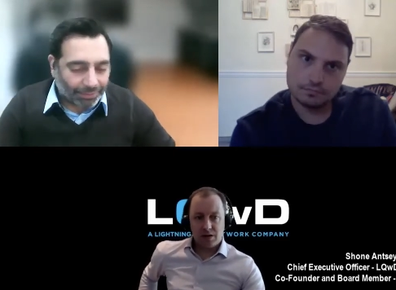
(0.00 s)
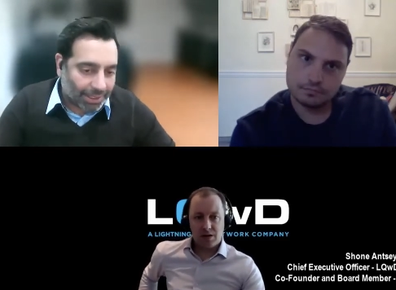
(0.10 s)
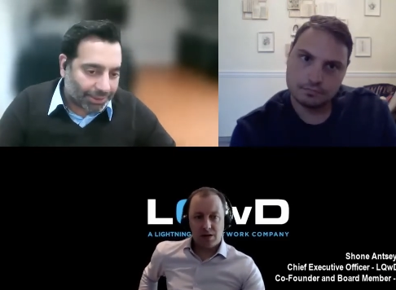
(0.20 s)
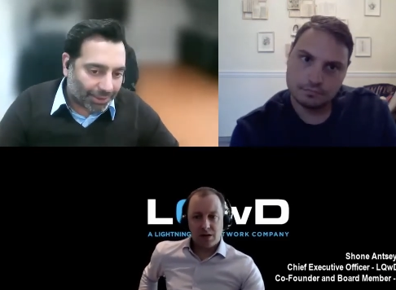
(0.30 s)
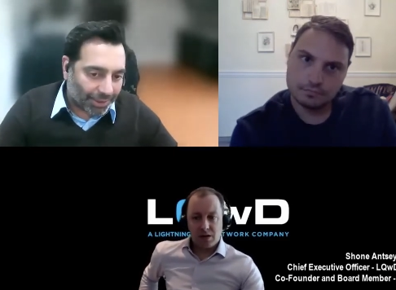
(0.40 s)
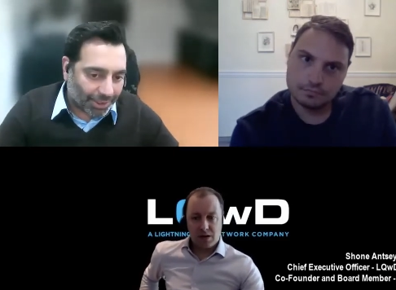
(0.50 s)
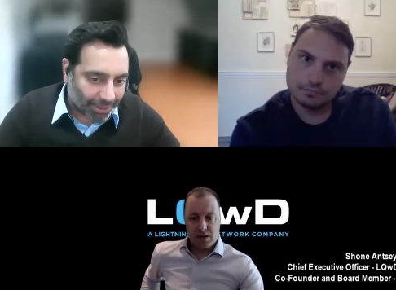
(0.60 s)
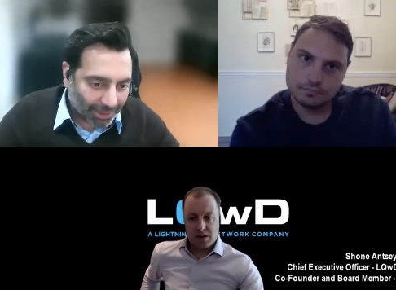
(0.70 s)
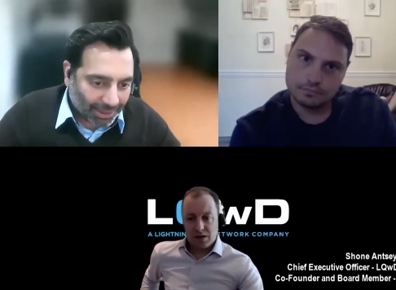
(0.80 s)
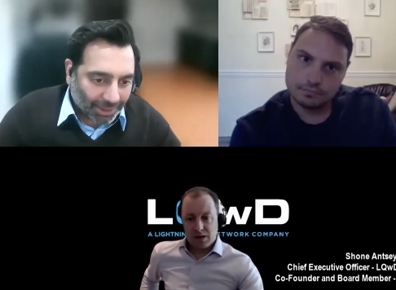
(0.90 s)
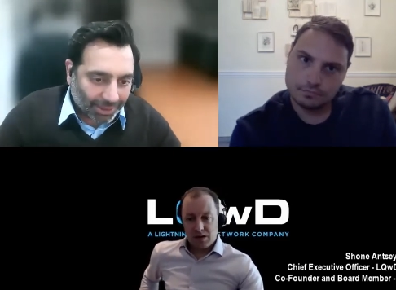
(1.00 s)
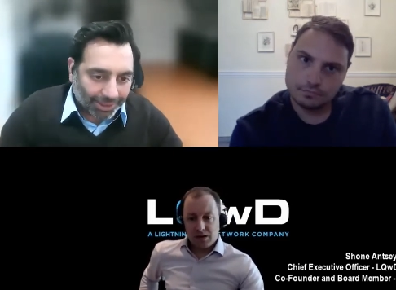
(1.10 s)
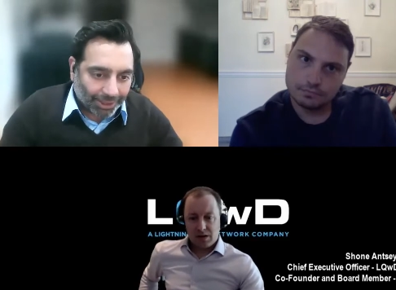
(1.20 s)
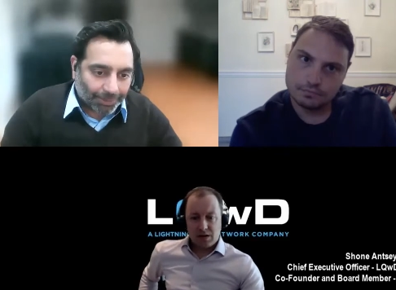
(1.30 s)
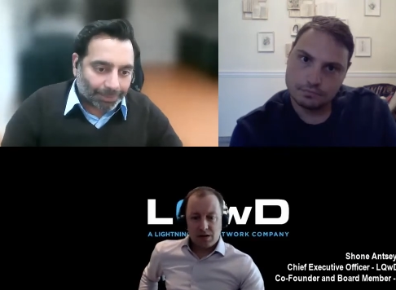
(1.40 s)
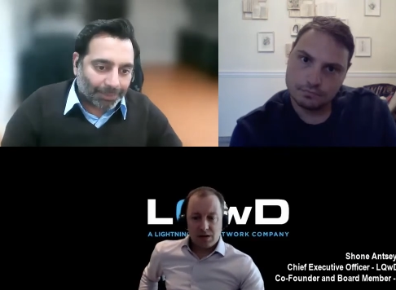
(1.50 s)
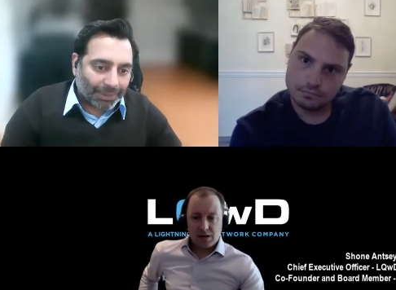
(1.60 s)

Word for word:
Speaker 1: advantages are? You know,